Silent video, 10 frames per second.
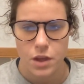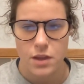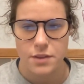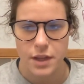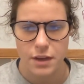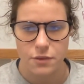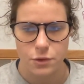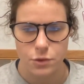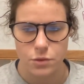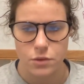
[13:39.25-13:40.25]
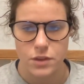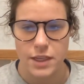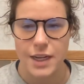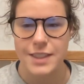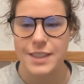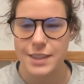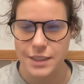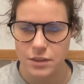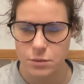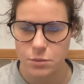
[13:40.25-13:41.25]
Therefore, the
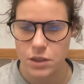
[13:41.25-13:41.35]
idealism